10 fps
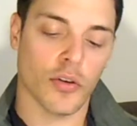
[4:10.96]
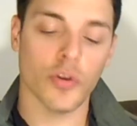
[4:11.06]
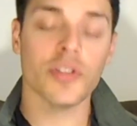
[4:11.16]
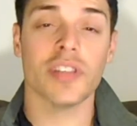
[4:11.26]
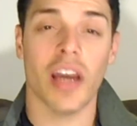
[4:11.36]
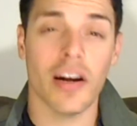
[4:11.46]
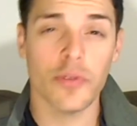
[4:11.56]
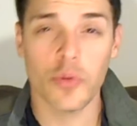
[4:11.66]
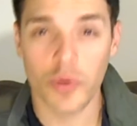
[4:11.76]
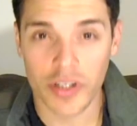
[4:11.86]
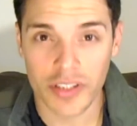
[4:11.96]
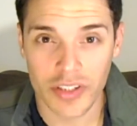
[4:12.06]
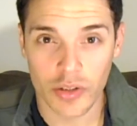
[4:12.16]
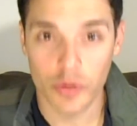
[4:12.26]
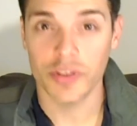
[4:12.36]
course, everyone
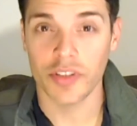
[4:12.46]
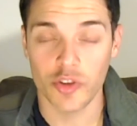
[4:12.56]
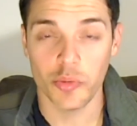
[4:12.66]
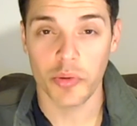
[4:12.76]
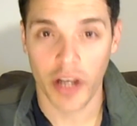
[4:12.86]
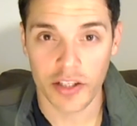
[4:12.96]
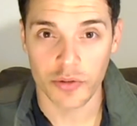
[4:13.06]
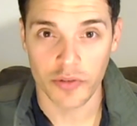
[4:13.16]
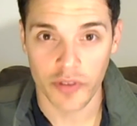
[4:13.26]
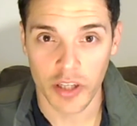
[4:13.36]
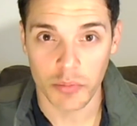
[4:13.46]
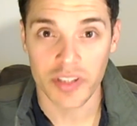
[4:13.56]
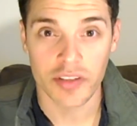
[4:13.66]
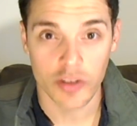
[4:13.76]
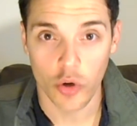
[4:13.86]
who is a Supernatural fan
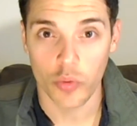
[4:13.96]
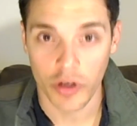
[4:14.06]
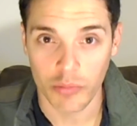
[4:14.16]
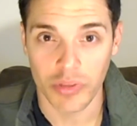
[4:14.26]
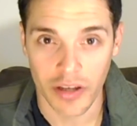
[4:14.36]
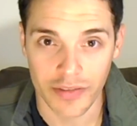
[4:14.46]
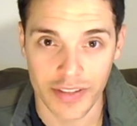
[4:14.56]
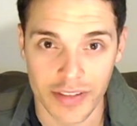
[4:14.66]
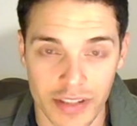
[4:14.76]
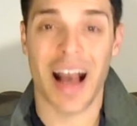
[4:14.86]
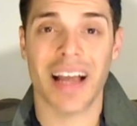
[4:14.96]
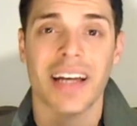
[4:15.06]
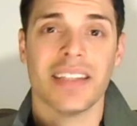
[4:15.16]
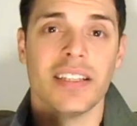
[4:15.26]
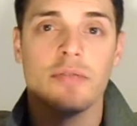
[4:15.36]
must know Rick Blevins. I
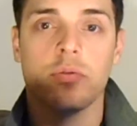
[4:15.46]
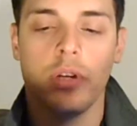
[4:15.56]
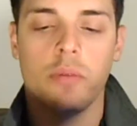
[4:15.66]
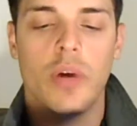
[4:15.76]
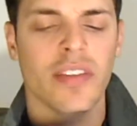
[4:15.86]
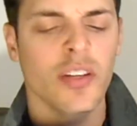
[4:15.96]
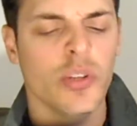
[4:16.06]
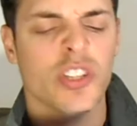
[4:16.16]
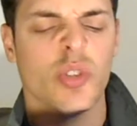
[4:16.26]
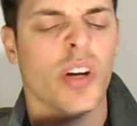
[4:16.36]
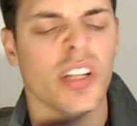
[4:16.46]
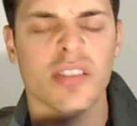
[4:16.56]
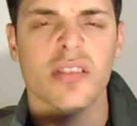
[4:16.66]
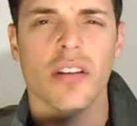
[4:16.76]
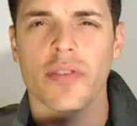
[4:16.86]
got this from him. I think we traded
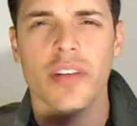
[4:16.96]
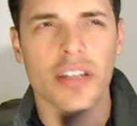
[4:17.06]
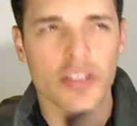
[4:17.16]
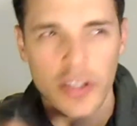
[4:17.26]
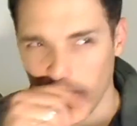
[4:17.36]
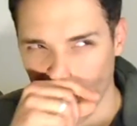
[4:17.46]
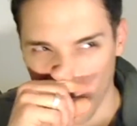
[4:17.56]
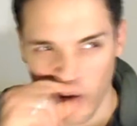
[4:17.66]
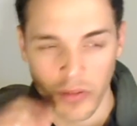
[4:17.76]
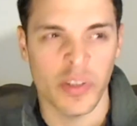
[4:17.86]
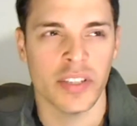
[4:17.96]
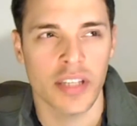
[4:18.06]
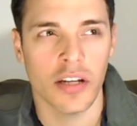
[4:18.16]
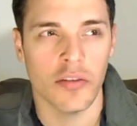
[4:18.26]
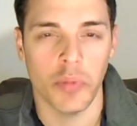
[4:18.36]
stuff. I think I traded him a
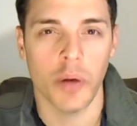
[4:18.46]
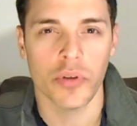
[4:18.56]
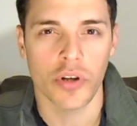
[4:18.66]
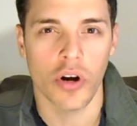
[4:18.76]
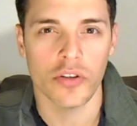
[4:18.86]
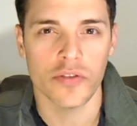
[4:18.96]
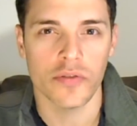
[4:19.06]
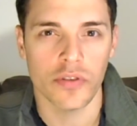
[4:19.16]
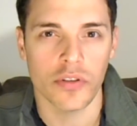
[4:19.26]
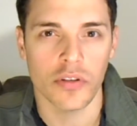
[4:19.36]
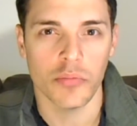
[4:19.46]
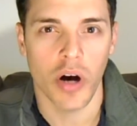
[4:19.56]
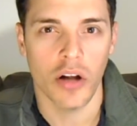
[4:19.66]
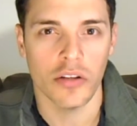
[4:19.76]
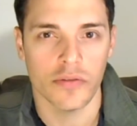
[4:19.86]
set of bumper guards for the
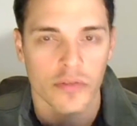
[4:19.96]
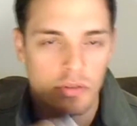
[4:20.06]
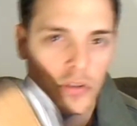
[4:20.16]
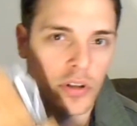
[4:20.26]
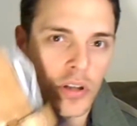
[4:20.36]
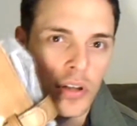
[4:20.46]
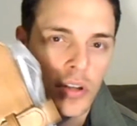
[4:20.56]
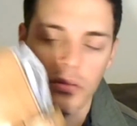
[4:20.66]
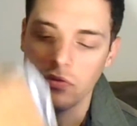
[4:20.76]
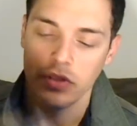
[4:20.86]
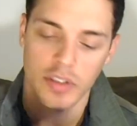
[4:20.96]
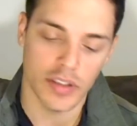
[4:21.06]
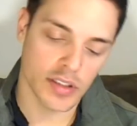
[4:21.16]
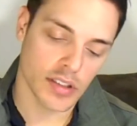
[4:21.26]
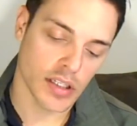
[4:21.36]
Impala for
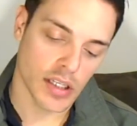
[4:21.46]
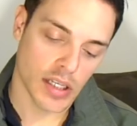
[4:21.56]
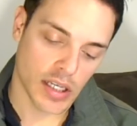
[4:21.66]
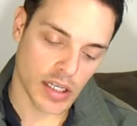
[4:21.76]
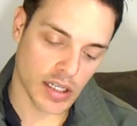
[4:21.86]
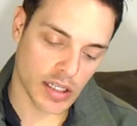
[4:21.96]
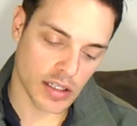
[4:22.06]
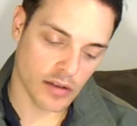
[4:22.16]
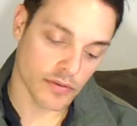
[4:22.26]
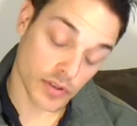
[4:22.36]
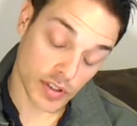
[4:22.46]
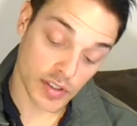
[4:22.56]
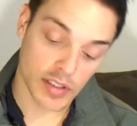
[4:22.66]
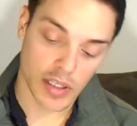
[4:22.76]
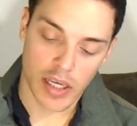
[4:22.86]
these and for
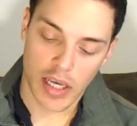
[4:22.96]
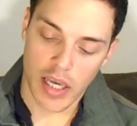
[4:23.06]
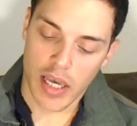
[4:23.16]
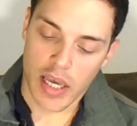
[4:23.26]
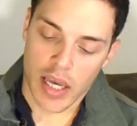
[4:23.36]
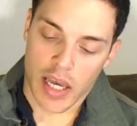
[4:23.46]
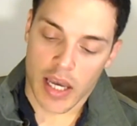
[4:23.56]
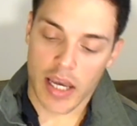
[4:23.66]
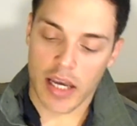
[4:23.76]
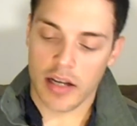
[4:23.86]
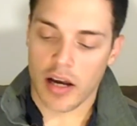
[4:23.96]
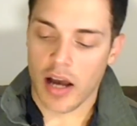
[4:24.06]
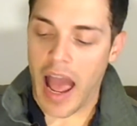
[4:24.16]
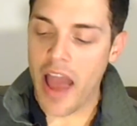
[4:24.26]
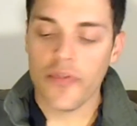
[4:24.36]
this. And
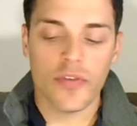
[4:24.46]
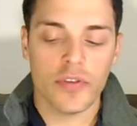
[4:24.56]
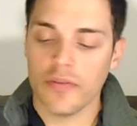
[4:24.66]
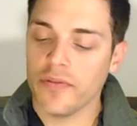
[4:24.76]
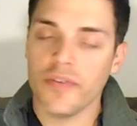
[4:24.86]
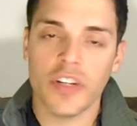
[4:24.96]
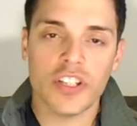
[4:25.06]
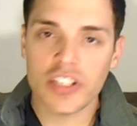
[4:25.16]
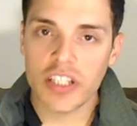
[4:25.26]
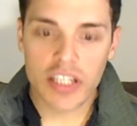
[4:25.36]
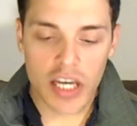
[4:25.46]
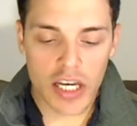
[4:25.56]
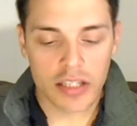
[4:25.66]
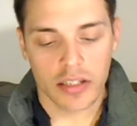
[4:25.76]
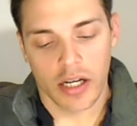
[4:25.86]
I haven't finished it
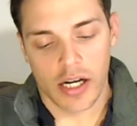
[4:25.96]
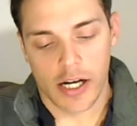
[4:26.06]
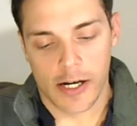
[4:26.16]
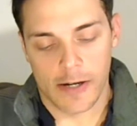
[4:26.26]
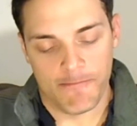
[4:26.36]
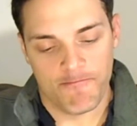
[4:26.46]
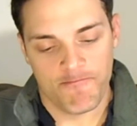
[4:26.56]
yet. I